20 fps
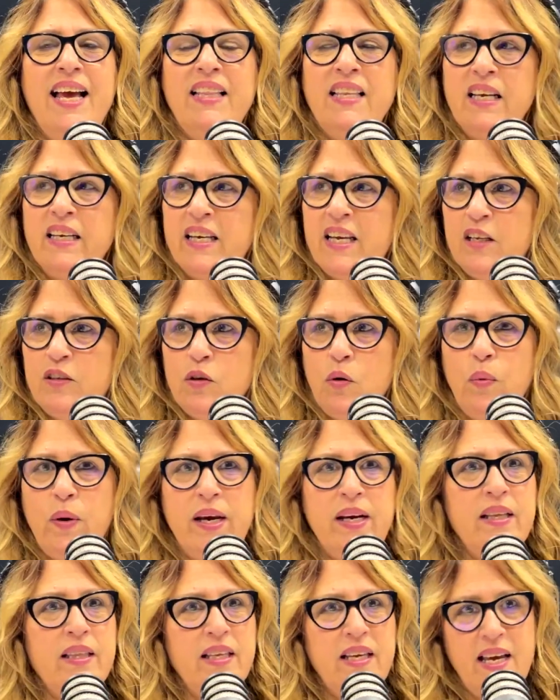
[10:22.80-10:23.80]
And then kids will
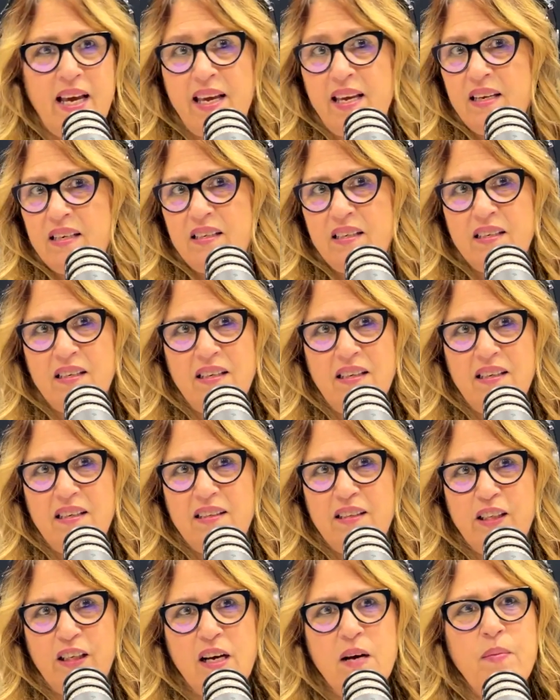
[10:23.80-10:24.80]
wait at the end
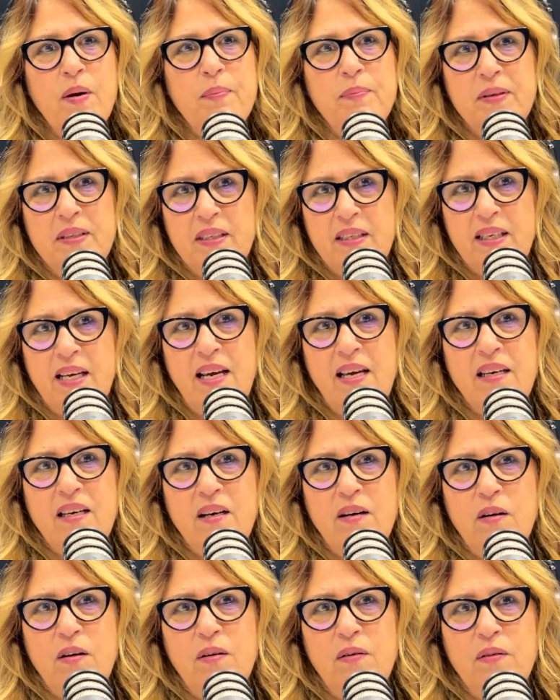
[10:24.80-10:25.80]
to come up and say,
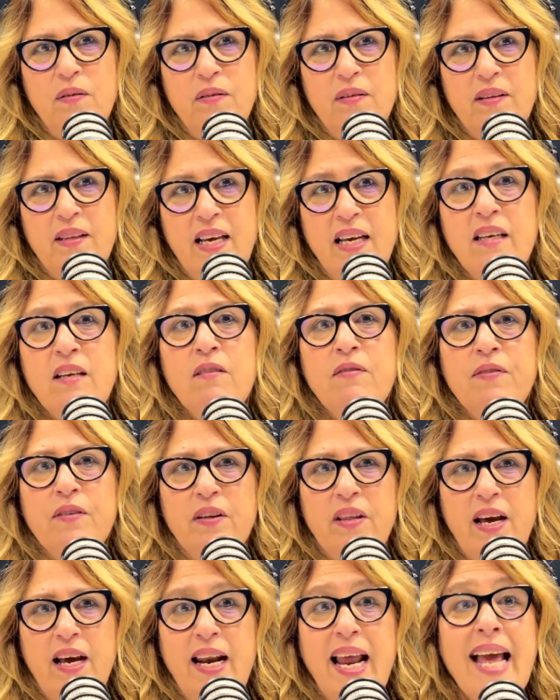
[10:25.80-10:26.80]
thank you for
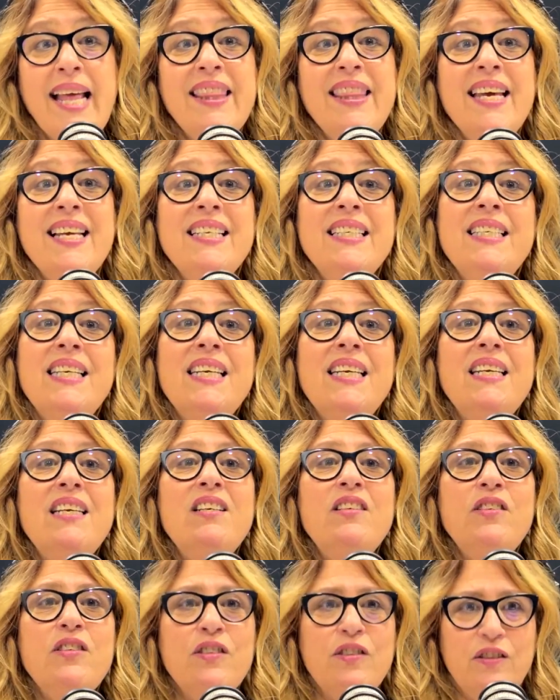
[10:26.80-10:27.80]
that. And then
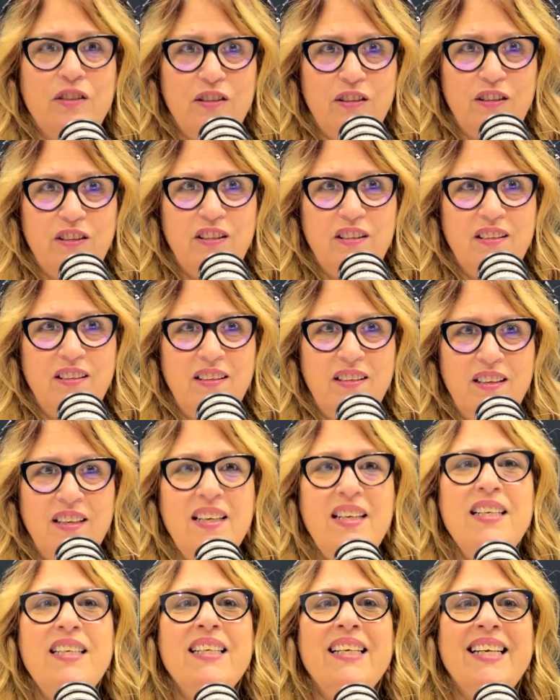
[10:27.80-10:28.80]
teachers
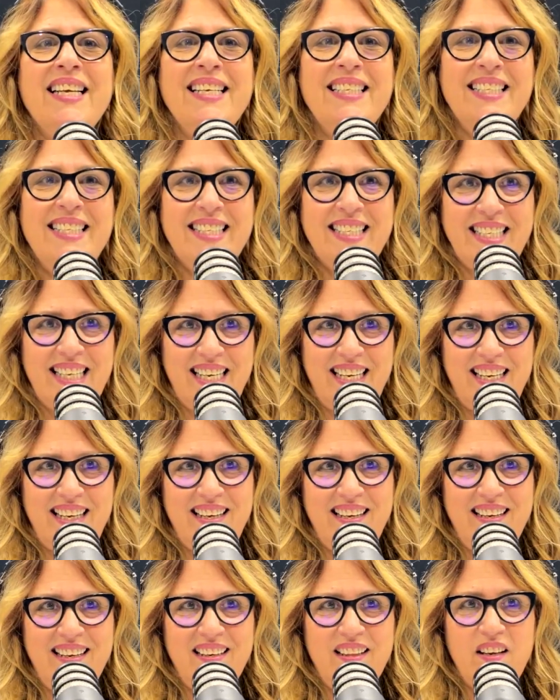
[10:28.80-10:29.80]
can
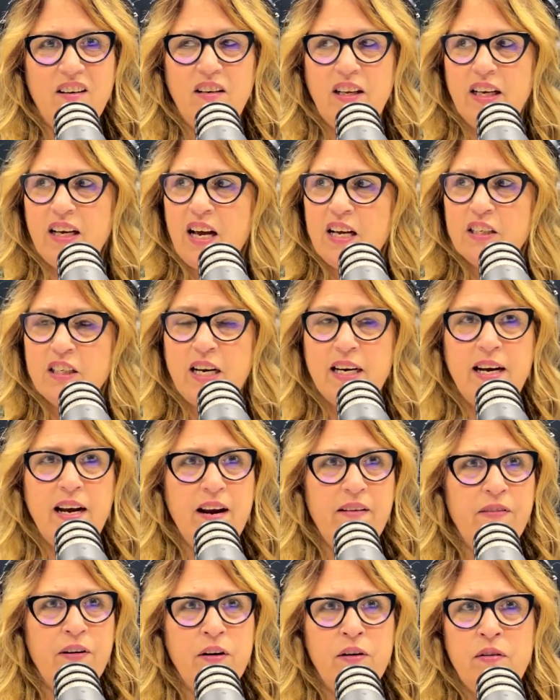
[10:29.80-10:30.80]
see. They're like, gosh, I
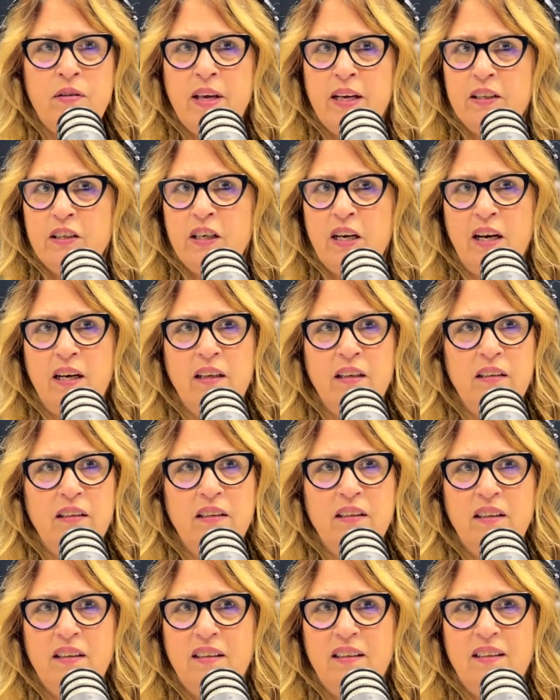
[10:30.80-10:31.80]
never knew that
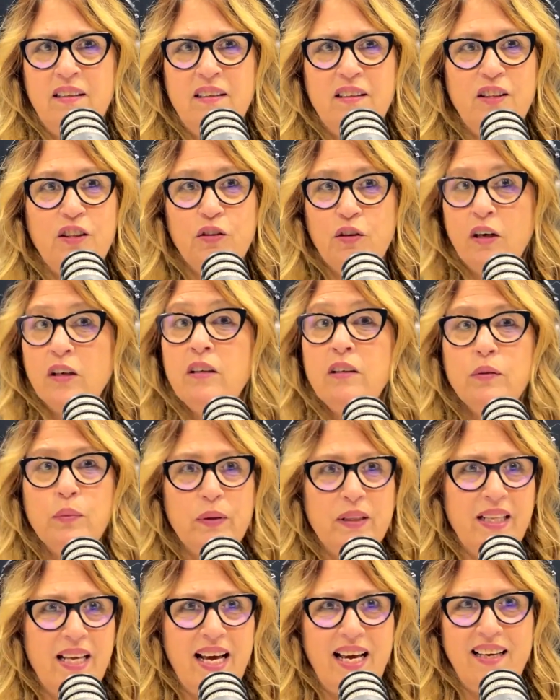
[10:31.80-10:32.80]
child struggled
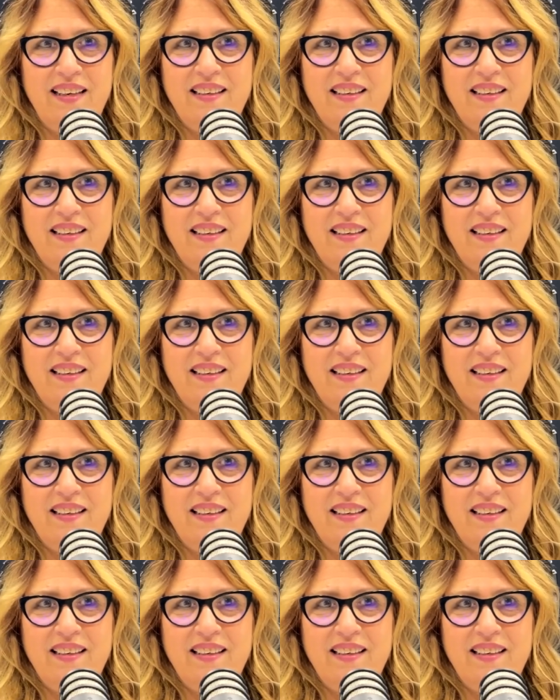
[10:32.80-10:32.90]
with that.